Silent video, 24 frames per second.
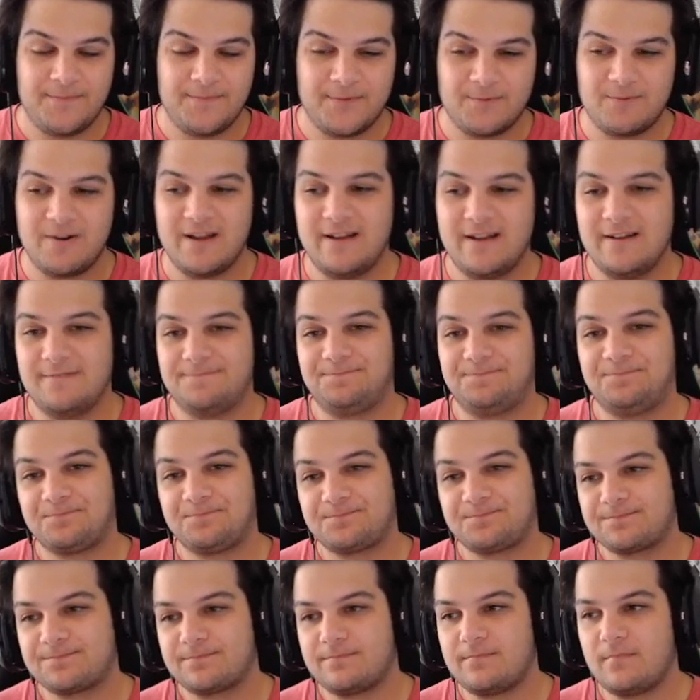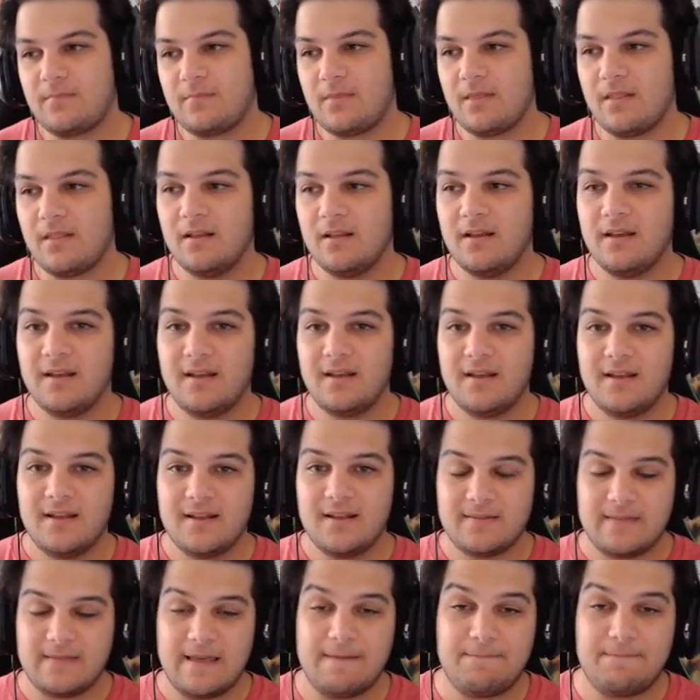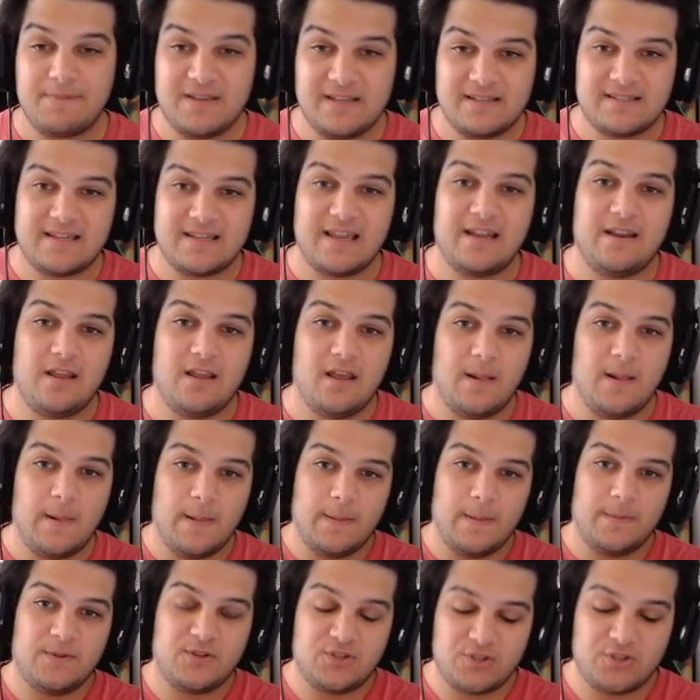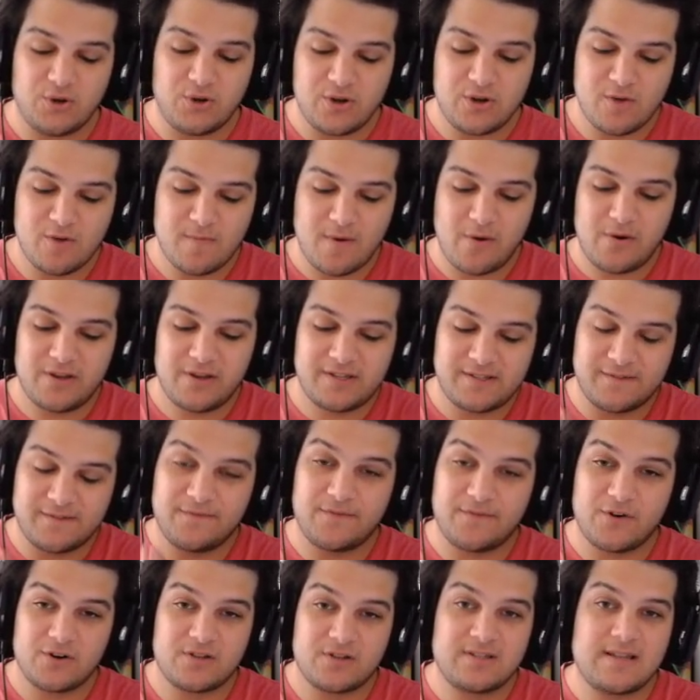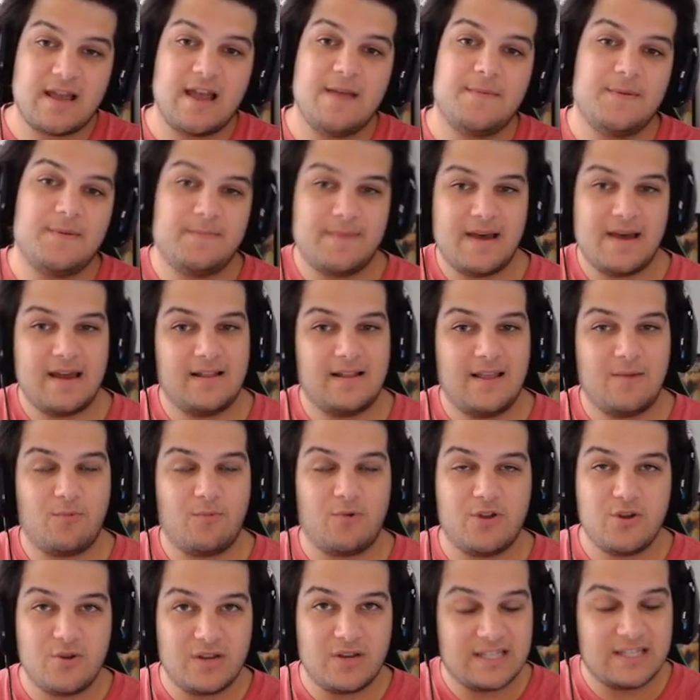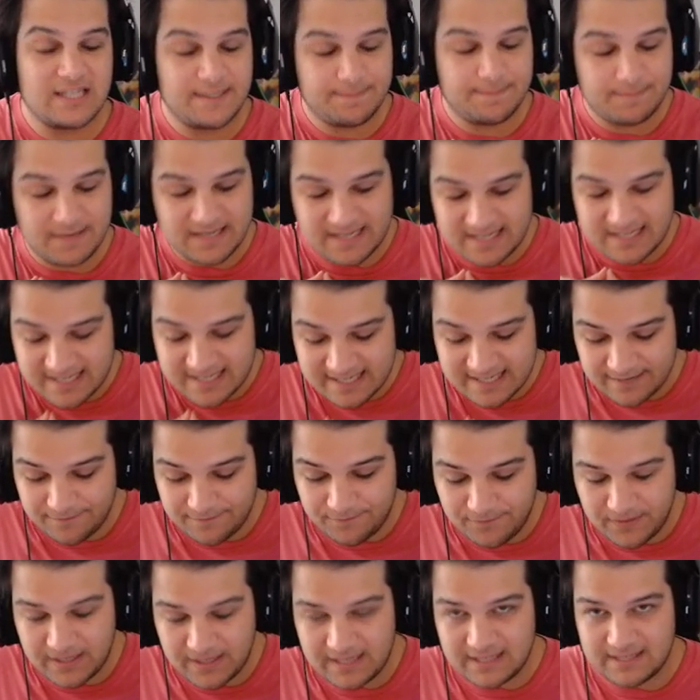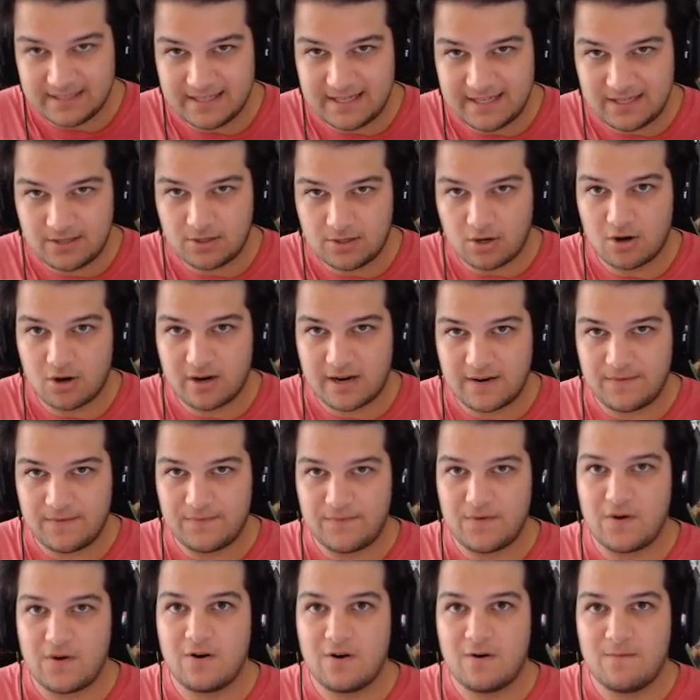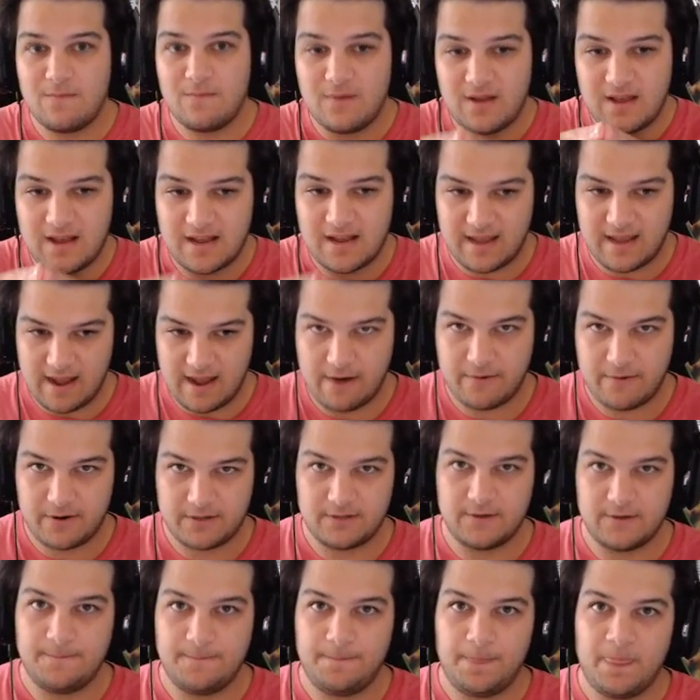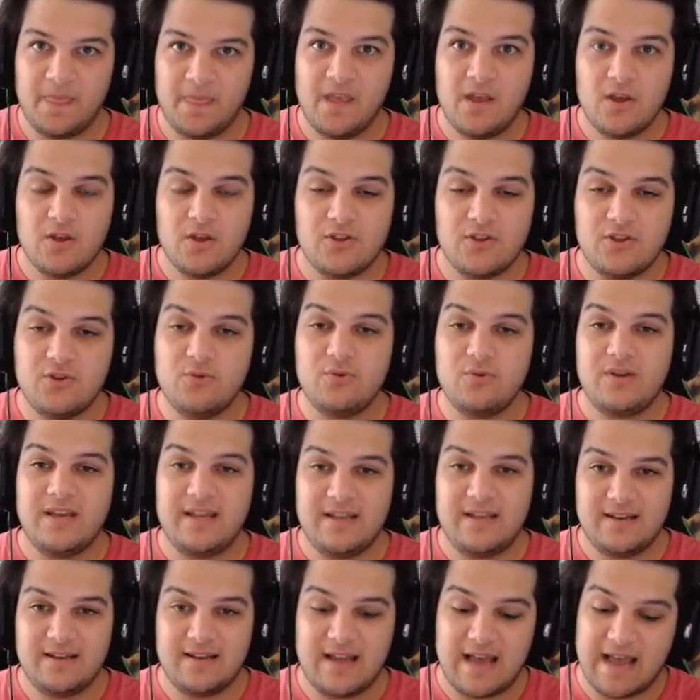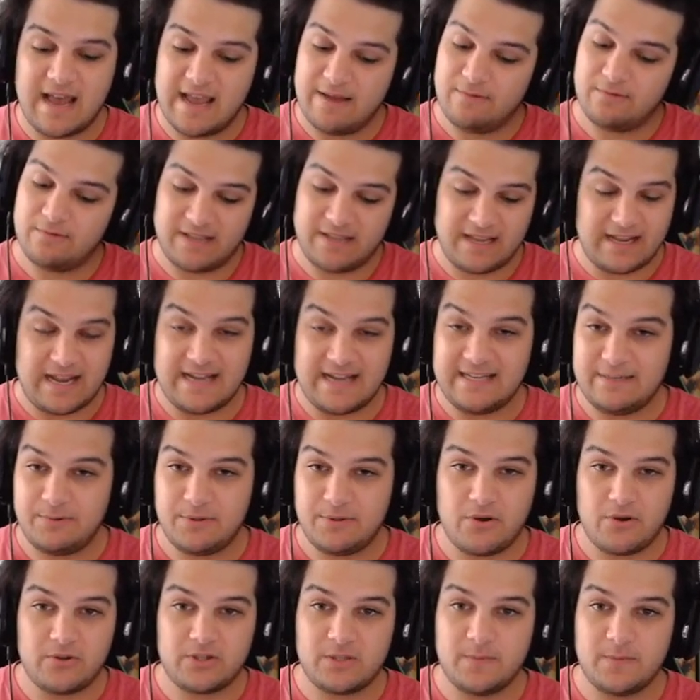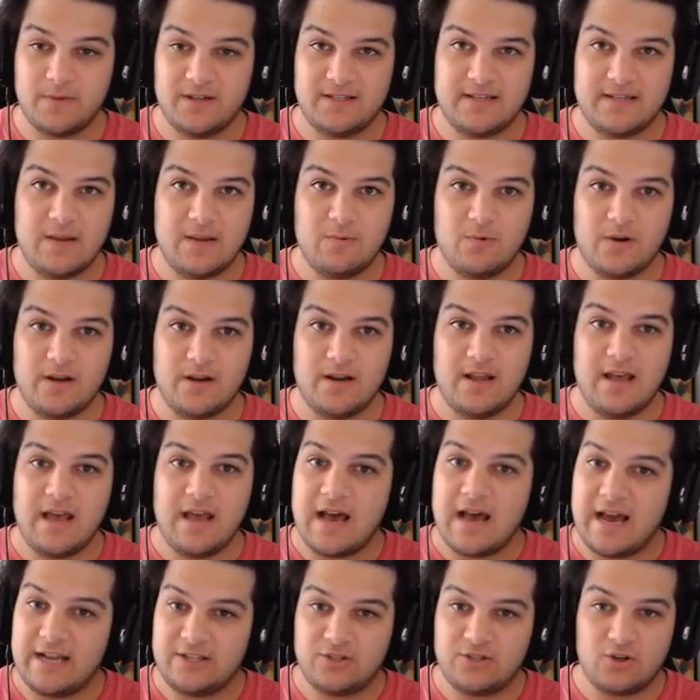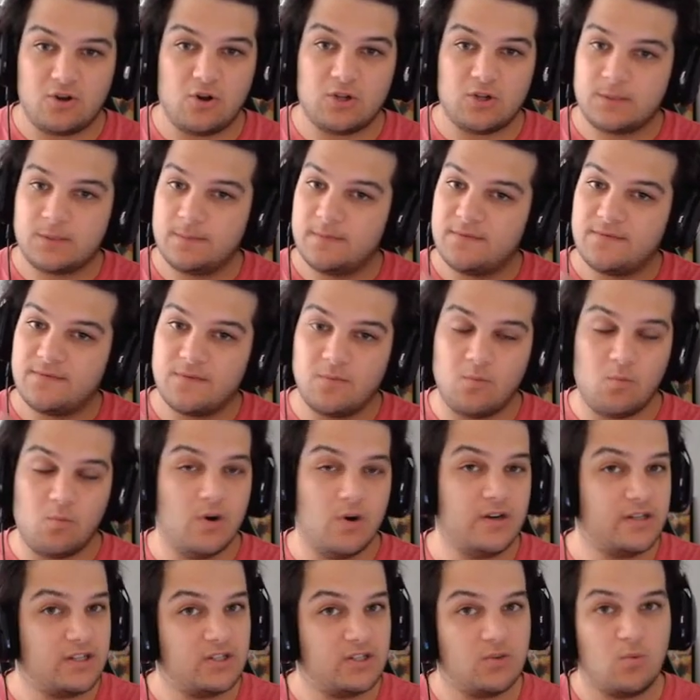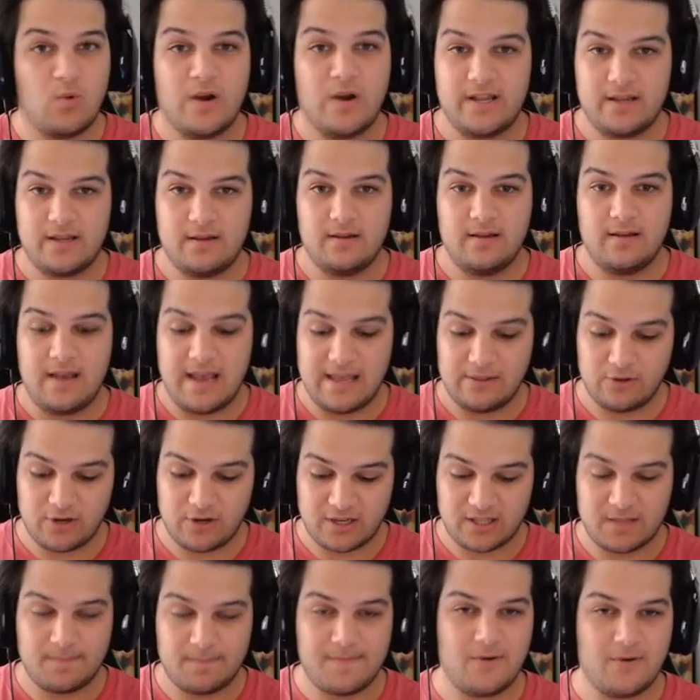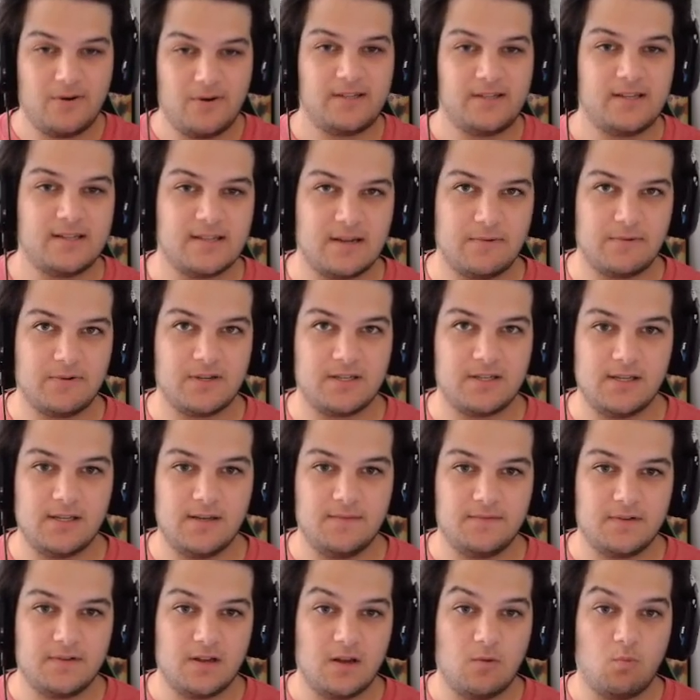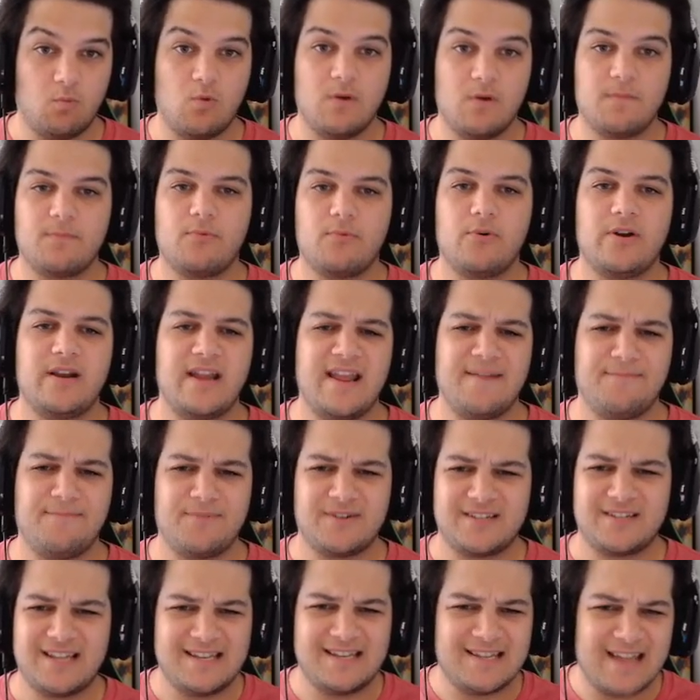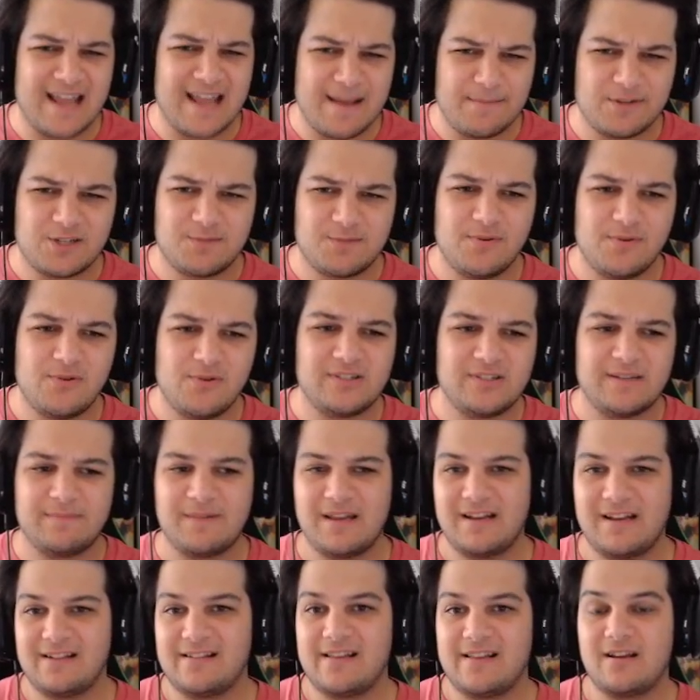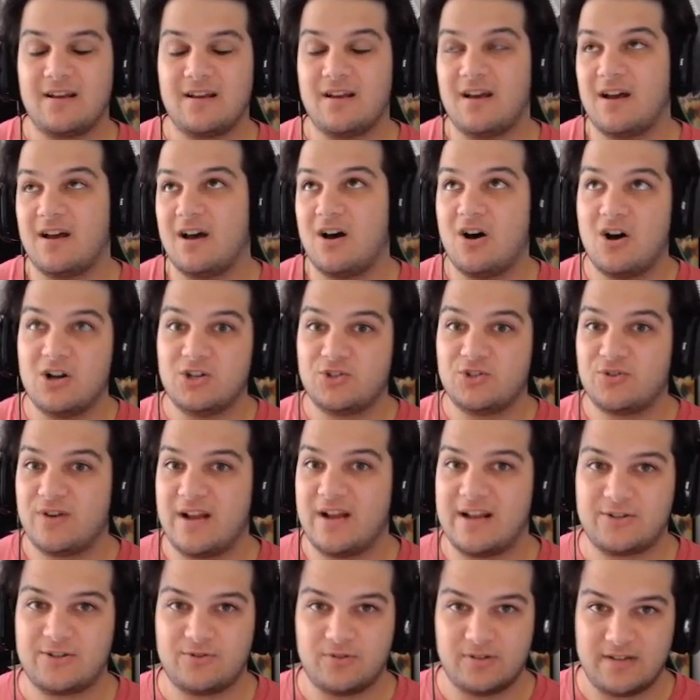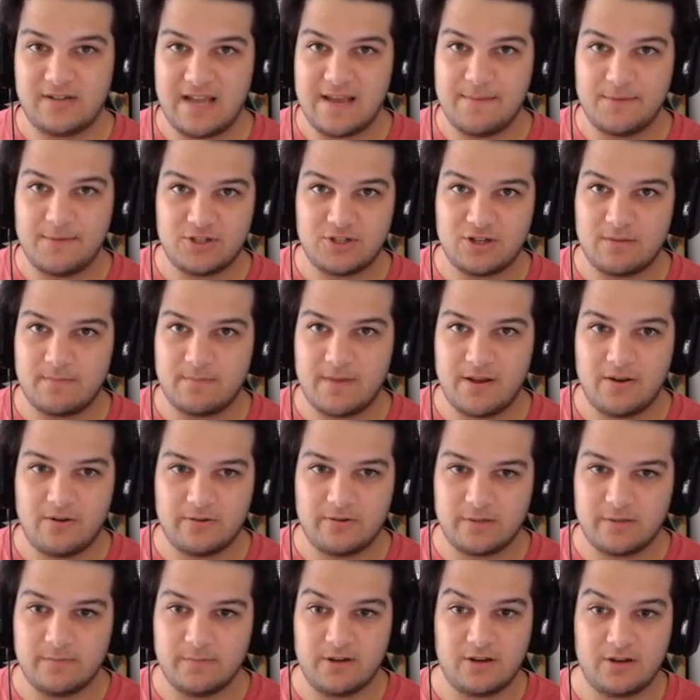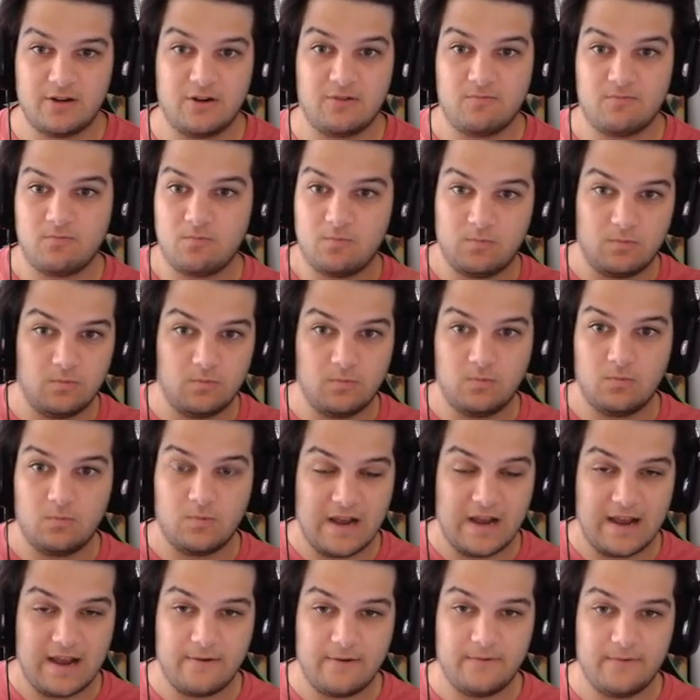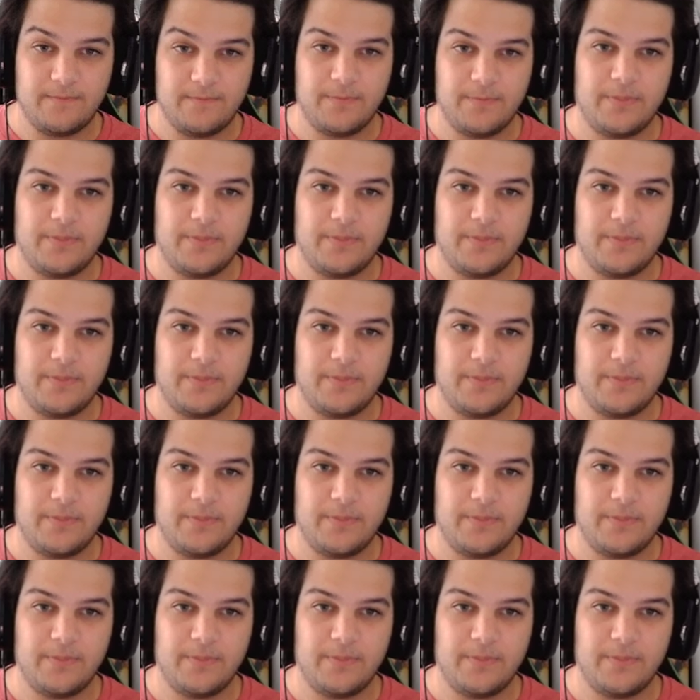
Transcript: right? That being said, studio mode is the first time in Battleline where you can specifically target farm a character. You can, like I did with Ultima on day 1, I took Ultima from 1 to 20, and look at the bonuses I received. 1.8% damage boost, I'm getting like 100 extra damage on my Ultima. Wow.